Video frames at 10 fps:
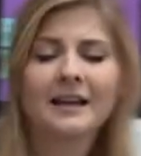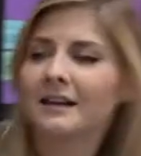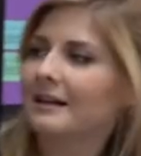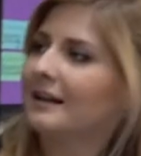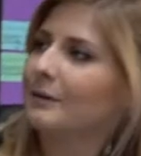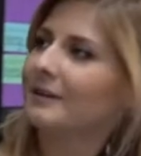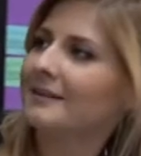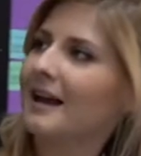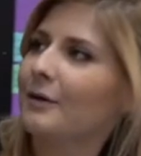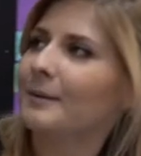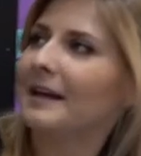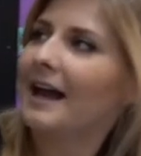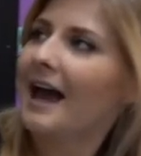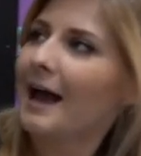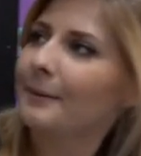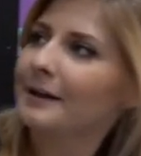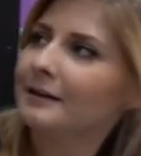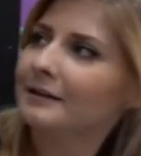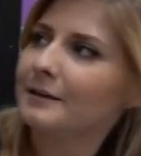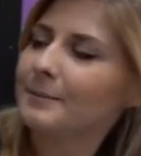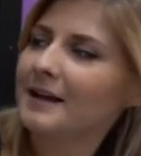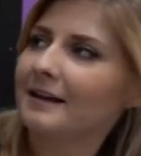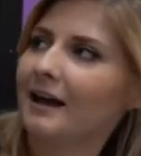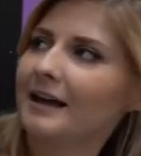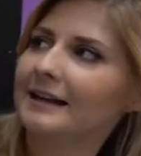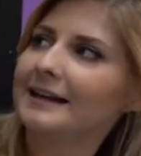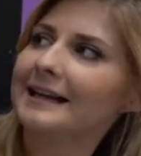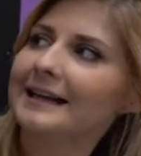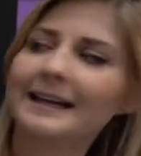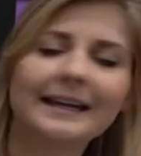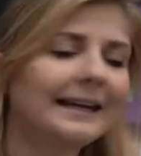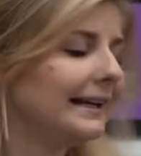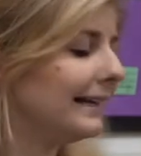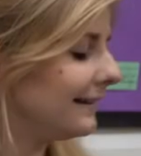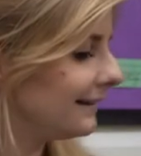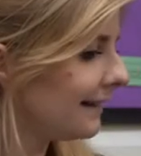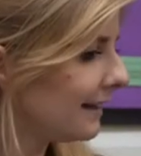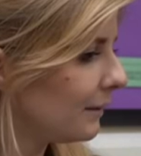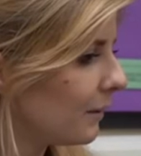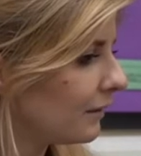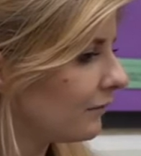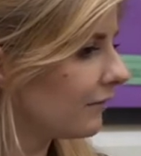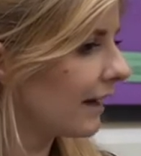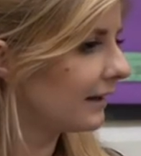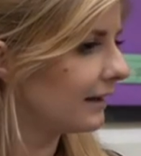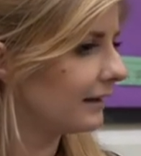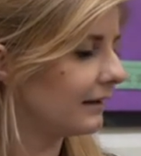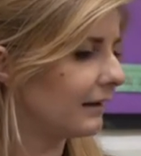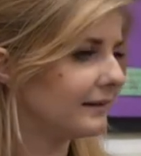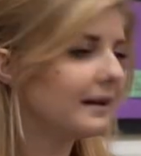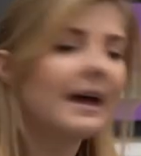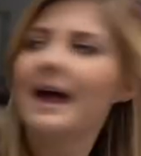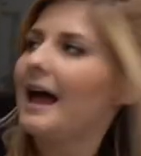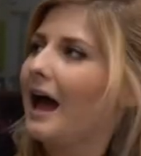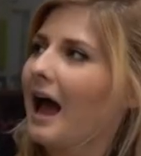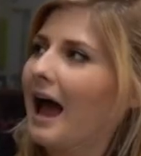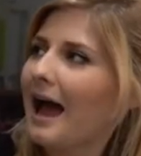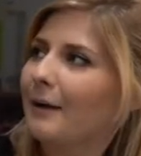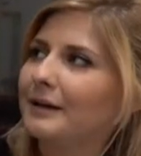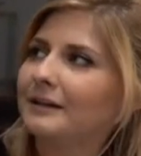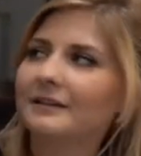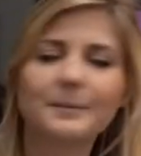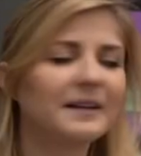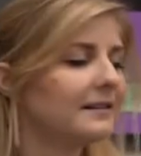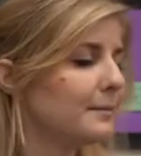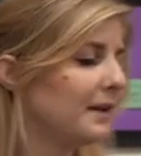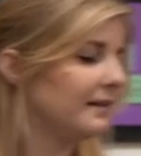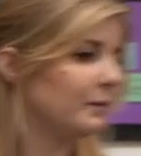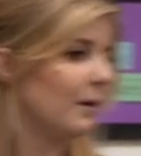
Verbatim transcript: Can anyone tell me how it looks a bit like he. Does anyone recognise how it looks a bit similar to